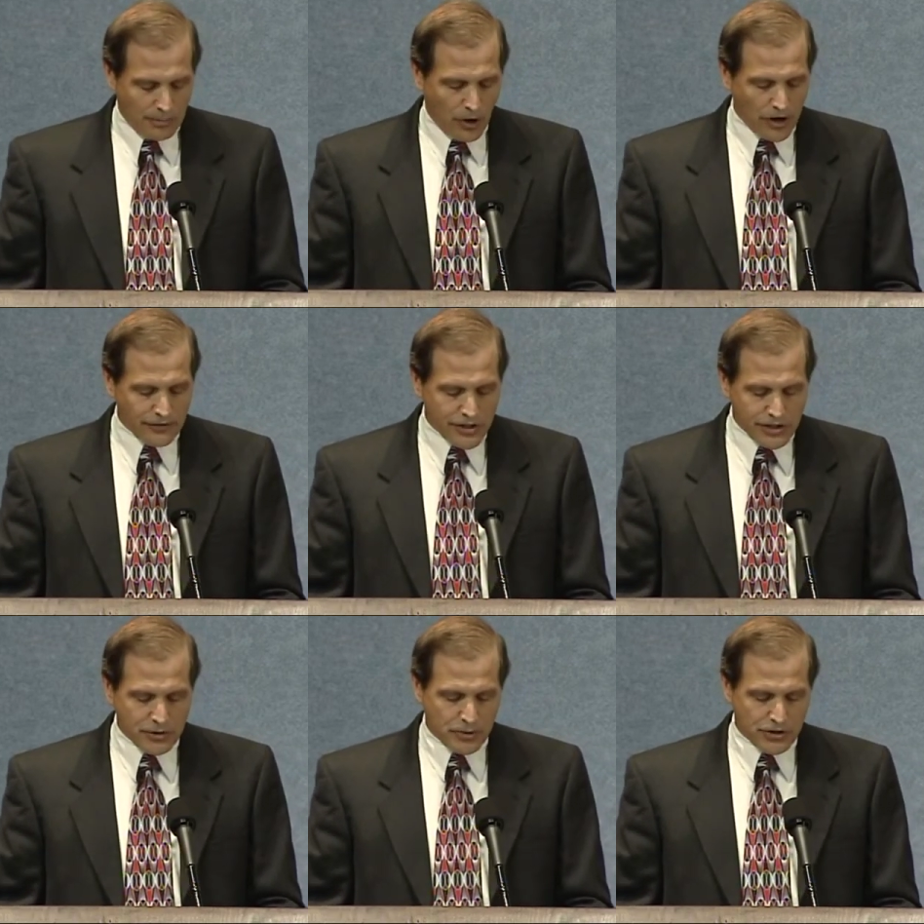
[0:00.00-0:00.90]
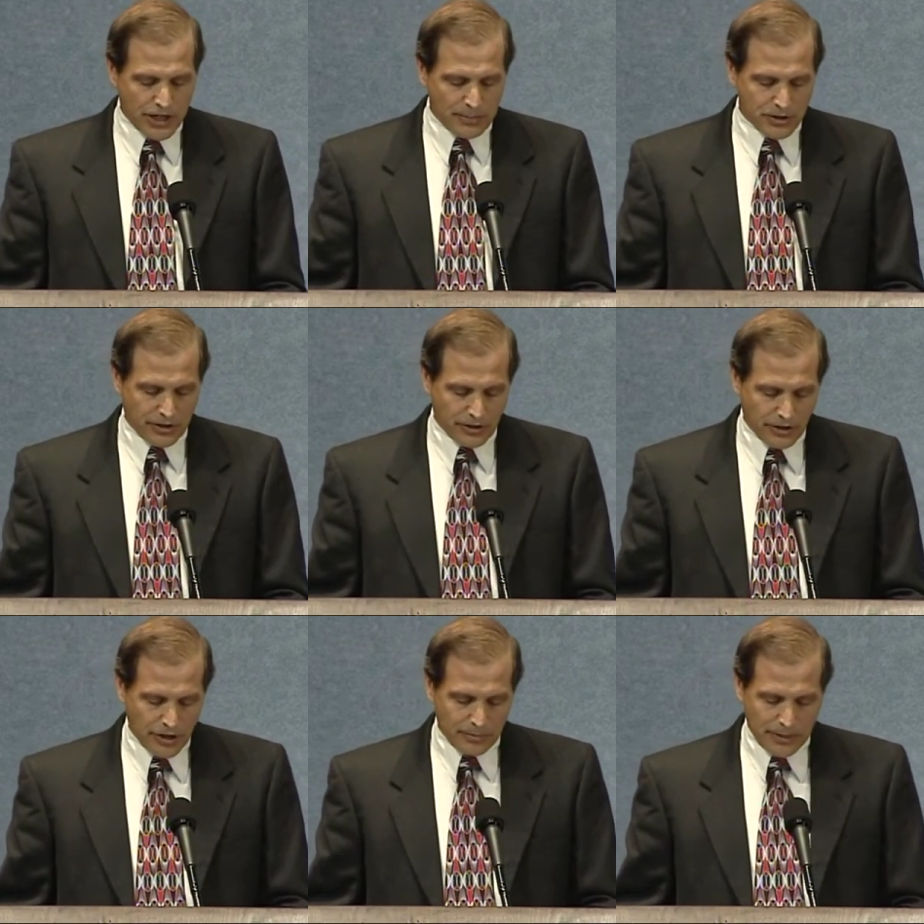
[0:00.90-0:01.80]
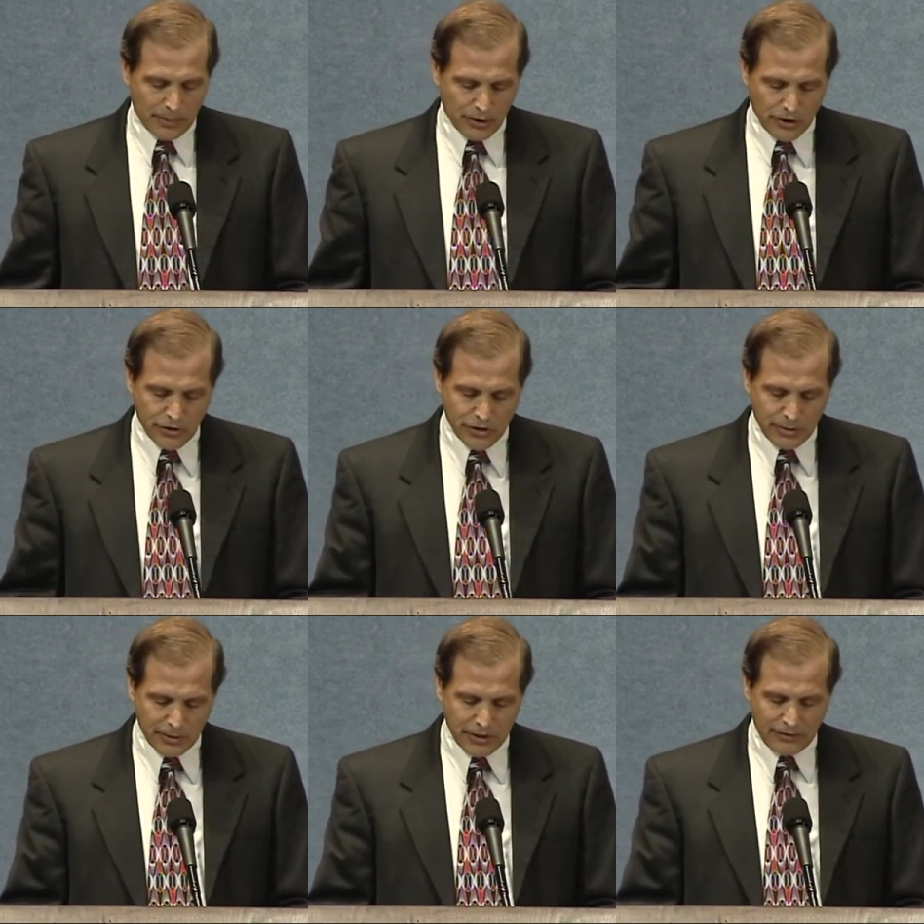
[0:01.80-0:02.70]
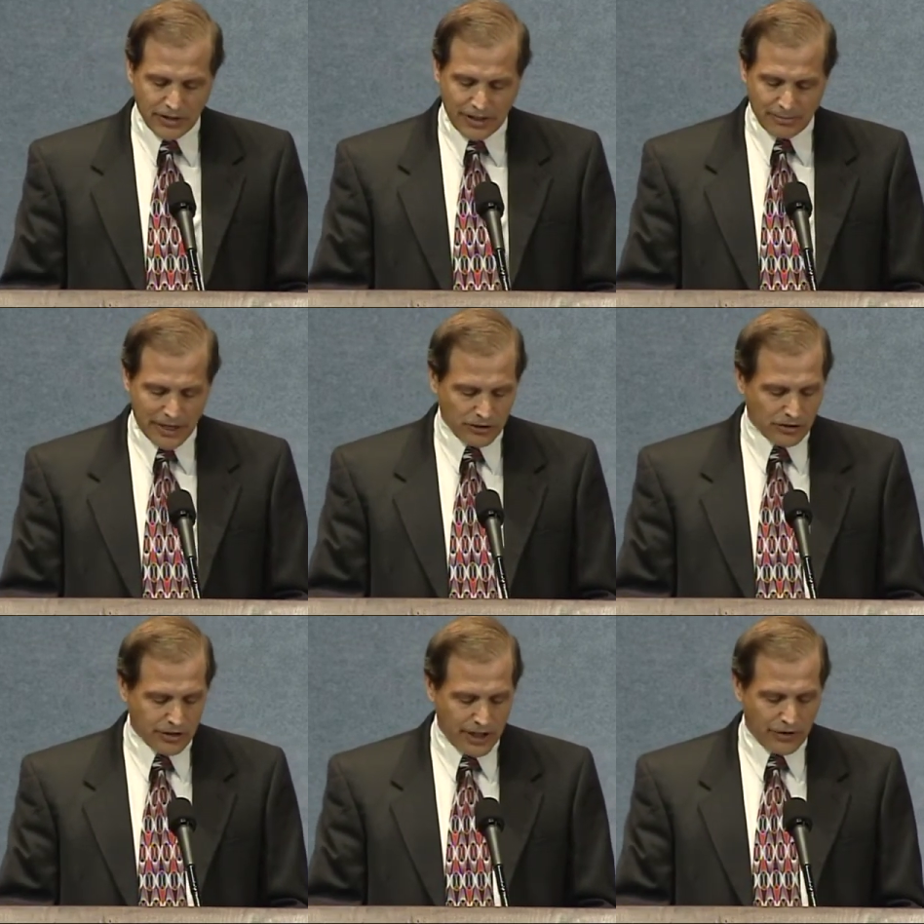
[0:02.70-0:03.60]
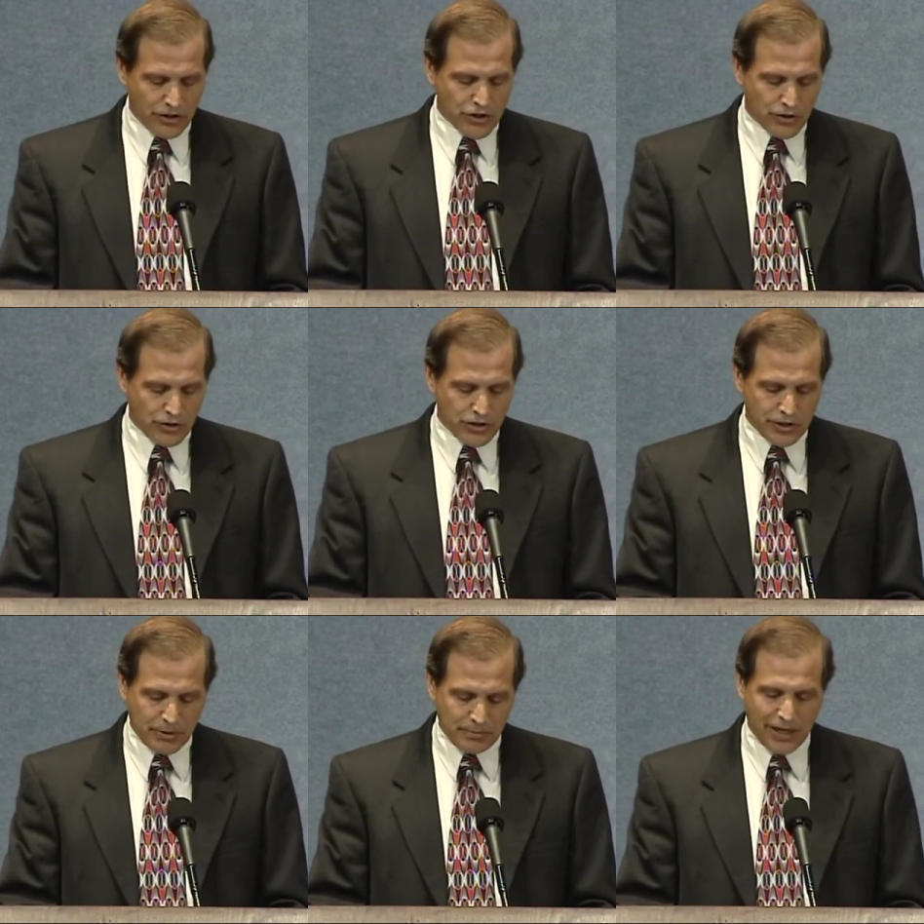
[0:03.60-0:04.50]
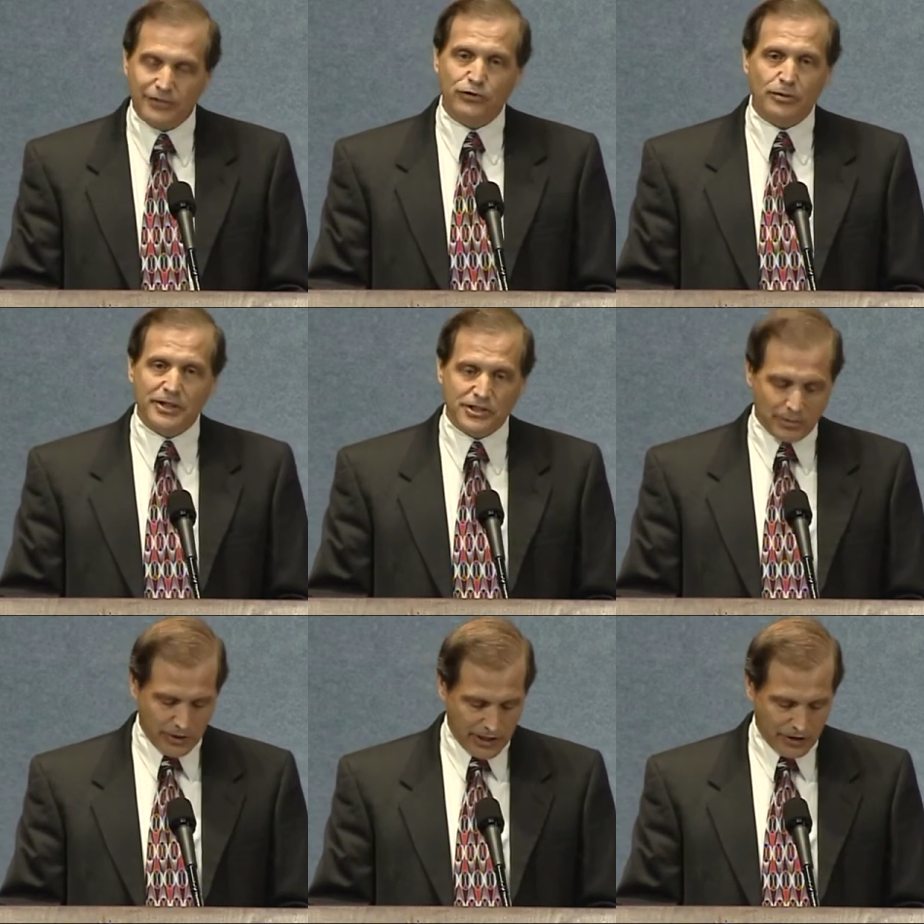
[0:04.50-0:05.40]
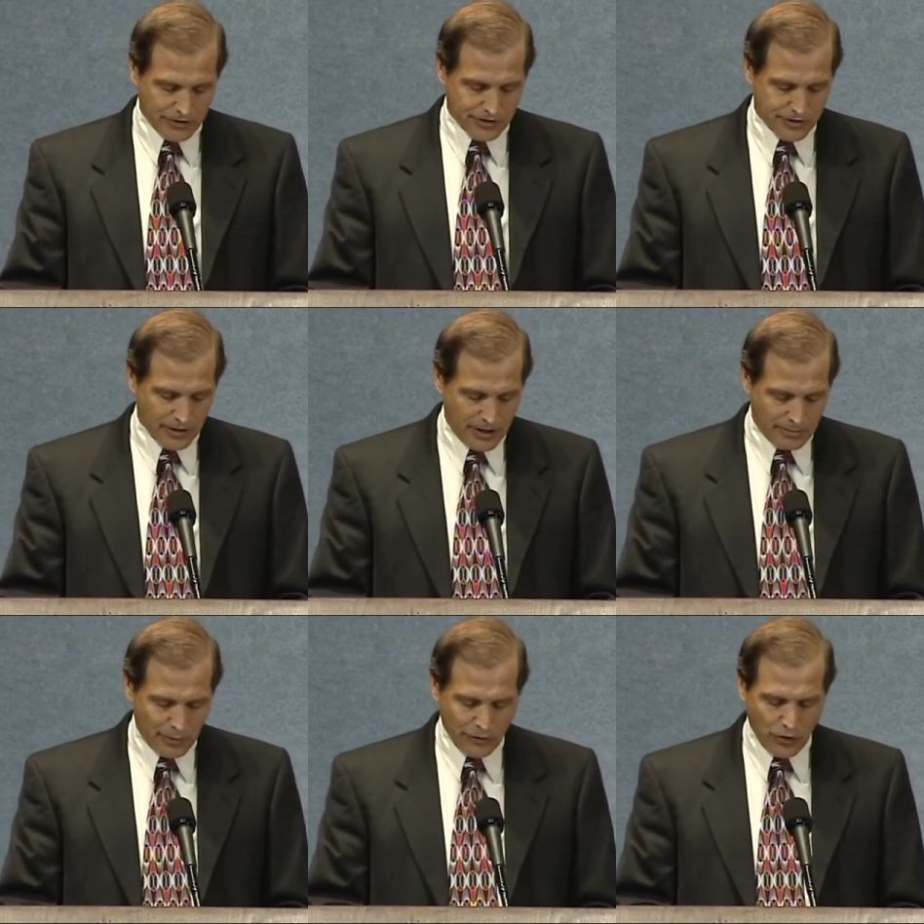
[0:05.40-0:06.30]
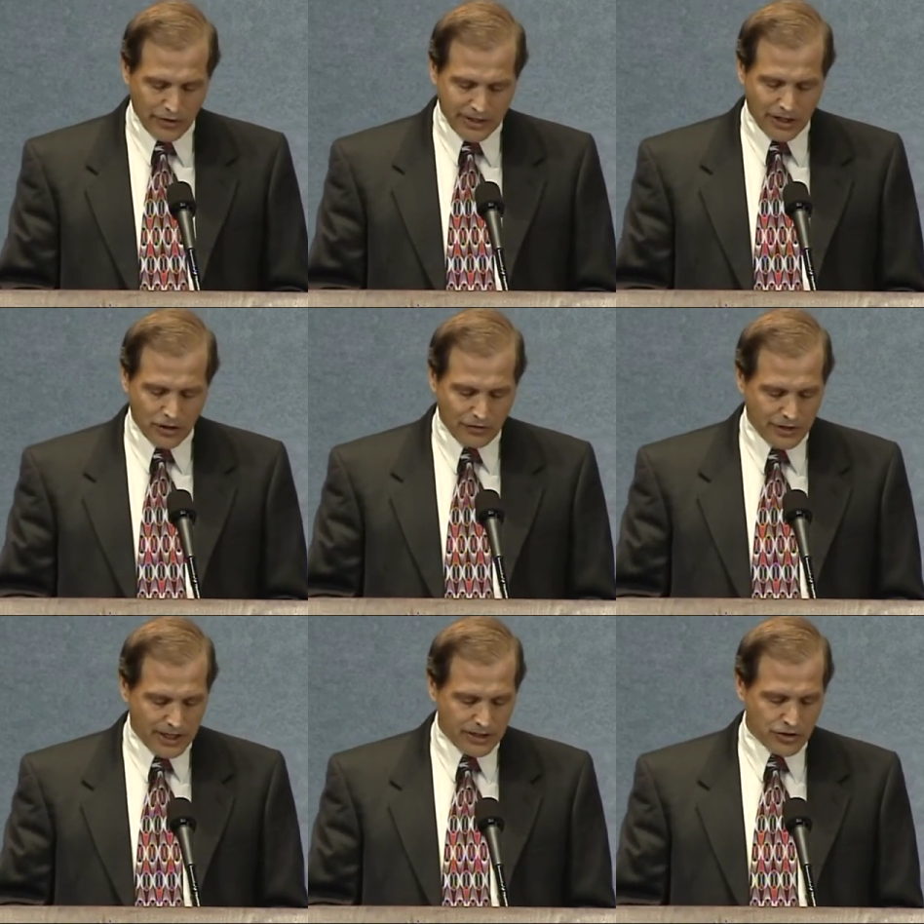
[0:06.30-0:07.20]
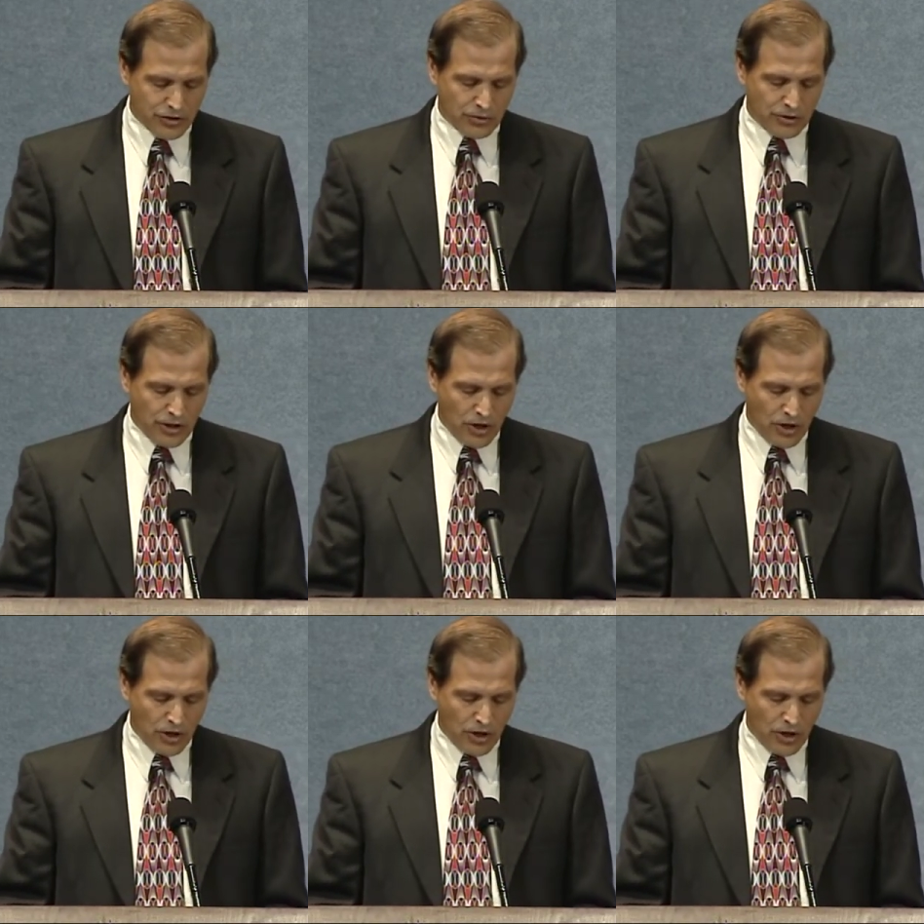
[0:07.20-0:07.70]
Part of this is perception. People are used to believing that medical care and insurance should be paid for by someone else. But we've already gone over that issue.